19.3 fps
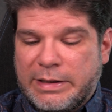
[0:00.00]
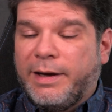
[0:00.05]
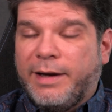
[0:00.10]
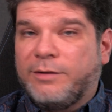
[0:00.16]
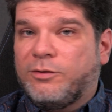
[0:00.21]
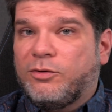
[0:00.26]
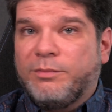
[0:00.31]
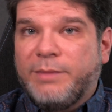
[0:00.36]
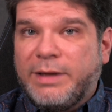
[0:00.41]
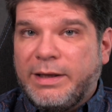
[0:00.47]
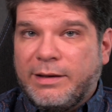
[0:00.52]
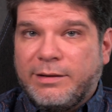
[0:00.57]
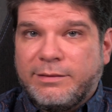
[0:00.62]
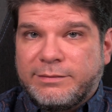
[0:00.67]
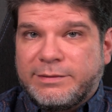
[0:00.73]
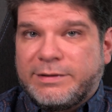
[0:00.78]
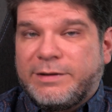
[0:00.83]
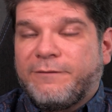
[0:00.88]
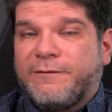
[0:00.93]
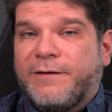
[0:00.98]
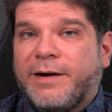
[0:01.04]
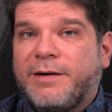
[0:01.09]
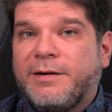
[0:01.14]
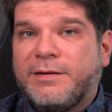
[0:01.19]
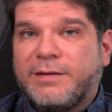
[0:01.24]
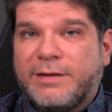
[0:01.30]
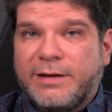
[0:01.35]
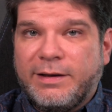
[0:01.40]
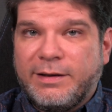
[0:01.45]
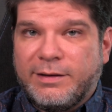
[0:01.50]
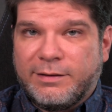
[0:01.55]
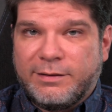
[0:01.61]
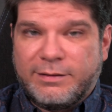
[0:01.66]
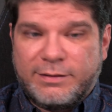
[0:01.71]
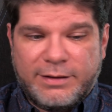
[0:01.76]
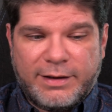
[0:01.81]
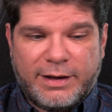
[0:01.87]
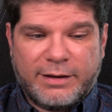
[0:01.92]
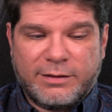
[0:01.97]
And to me, the very thing
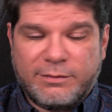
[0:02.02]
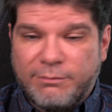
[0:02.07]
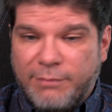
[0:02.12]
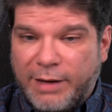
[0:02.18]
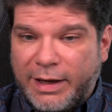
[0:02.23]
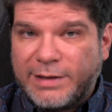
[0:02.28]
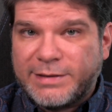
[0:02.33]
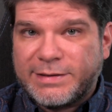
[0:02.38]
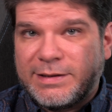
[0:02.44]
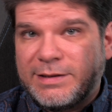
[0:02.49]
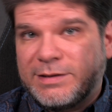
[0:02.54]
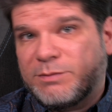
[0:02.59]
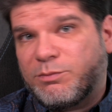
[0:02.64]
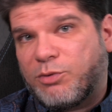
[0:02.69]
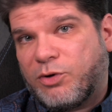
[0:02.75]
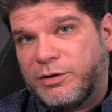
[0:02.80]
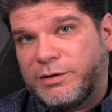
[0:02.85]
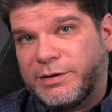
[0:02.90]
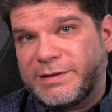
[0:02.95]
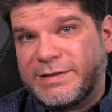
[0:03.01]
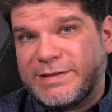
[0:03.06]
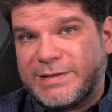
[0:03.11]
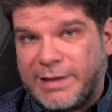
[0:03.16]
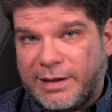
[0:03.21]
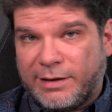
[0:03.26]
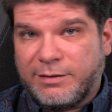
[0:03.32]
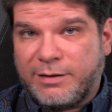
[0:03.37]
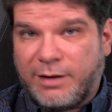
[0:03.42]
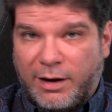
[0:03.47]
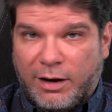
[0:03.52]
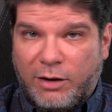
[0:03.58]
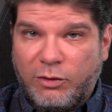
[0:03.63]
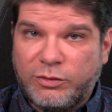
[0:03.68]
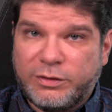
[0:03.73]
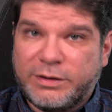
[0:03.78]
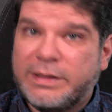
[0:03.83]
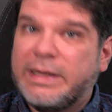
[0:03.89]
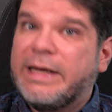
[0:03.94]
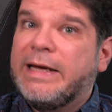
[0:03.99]
that makes this product stand
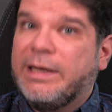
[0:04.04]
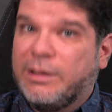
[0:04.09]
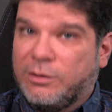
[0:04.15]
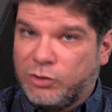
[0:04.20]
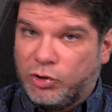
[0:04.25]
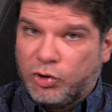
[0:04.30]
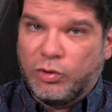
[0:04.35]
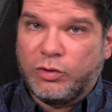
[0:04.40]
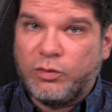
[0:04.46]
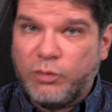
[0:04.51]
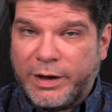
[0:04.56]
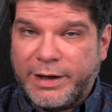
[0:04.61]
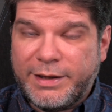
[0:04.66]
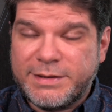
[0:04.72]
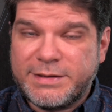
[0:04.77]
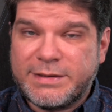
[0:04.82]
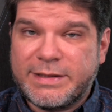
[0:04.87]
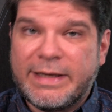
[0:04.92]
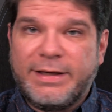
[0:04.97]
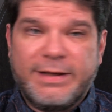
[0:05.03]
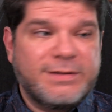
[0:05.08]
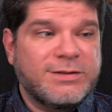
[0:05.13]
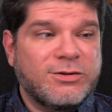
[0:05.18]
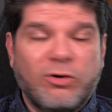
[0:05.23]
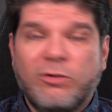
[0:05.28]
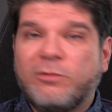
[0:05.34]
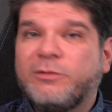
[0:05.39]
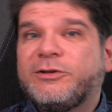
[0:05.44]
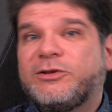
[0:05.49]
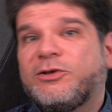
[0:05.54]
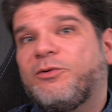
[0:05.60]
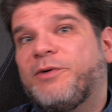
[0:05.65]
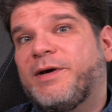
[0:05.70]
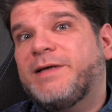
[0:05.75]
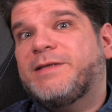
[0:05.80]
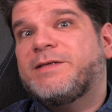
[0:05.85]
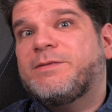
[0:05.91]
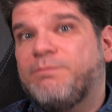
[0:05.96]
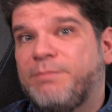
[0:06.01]
out in good ways, it's also
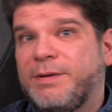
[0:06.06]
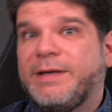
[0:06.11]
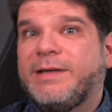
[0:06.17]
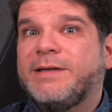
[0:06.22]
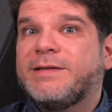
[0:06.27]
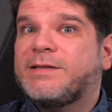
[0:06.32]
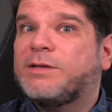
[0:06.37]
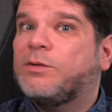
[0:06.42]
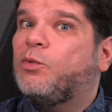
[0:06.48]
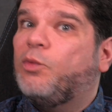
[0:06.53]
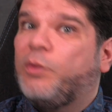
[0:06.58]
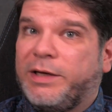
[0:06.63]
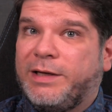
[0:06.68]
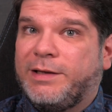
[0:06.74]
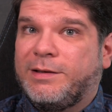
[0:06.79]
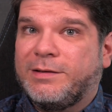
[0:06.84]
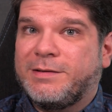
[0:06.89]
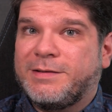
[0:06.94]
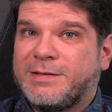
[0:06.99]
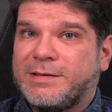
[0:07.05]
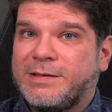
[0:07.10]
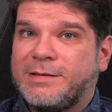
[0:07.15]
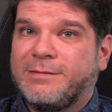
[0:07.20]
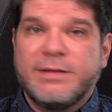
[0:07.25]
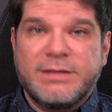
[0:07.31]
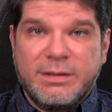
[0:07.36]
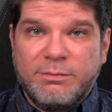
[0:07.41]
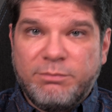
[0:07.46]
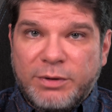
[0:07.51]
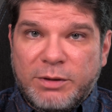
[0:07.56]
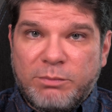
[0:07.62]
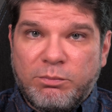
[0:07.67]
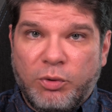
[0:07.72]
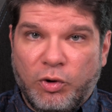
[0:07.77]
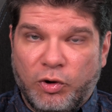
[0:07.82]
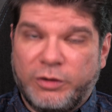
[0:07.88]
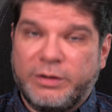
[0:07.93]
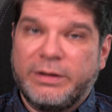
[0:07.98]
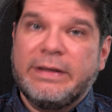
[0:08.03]
its biggest weakness. Simply
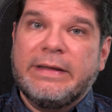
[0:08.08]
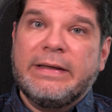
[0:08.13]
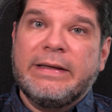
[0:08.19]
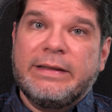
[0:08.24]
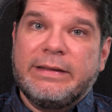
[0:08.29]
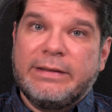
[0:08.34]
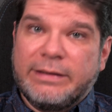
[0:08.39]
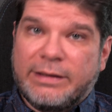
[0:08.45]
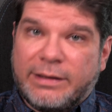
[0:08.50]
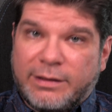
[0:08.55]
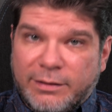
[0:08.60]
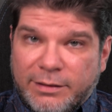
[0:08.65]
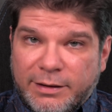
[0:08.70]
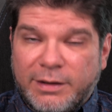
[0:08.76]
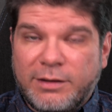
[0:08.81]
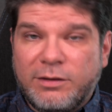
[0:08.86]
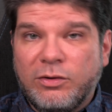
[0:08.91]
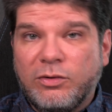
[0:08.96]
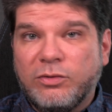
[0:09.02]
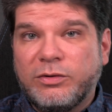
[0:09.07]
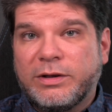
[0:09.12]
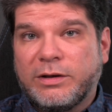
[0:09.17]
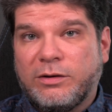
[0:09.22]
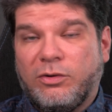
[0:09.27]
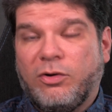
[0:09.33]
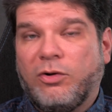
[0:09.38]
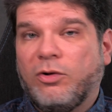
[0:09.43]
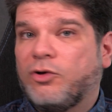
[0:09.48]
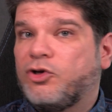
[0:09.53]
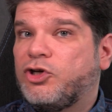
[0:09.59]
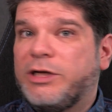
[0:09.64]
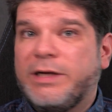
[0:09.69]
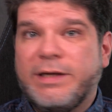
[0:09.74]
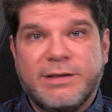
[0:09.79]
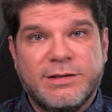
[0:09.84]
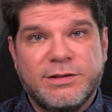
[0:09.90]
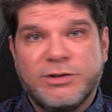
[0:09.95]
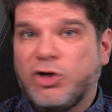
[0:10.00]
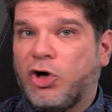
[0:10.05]
put, the Kaleido technology
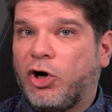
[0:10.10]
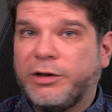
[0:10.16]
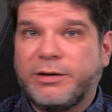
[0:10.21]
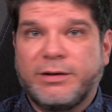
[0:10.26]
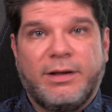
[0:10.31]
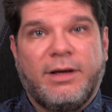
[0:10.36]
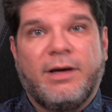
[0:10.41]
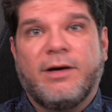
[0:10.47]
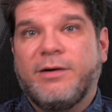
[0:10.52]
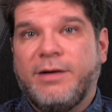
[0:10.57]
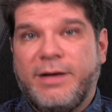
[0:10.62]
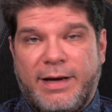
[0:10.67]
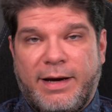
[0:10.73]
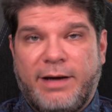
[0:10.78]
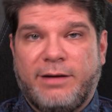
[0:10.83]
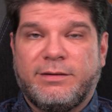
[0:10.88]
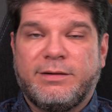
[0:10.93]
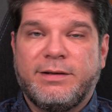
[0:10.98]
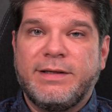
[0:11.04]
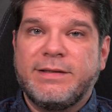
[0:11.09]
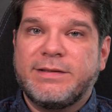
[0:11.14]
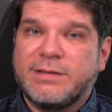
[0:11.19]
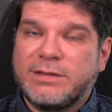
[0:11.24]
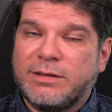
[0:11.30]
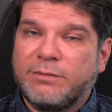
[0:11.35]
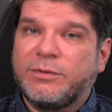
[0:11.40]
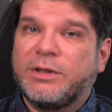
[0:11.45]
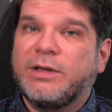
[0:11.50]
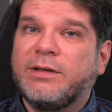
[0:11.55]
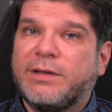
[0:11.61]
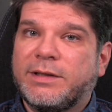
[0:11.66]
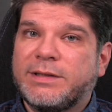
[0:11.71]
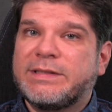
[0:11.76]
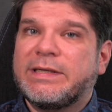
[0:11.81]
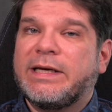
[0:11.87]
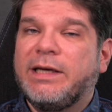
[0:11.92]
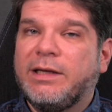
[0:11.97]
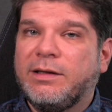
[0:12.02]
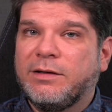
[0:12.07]
is not there yet. It's something that's
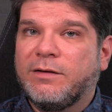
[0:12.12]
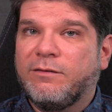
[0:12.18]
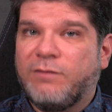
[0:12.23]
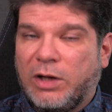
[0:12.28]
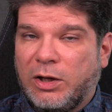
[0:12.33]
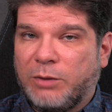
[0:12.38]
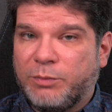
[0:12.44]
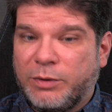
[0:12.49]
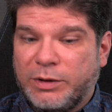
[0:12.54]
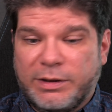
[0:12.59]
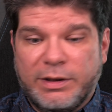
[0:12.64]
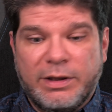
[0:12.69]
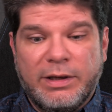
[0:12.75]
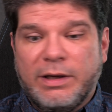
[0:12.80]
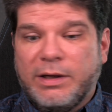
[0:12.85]
in development.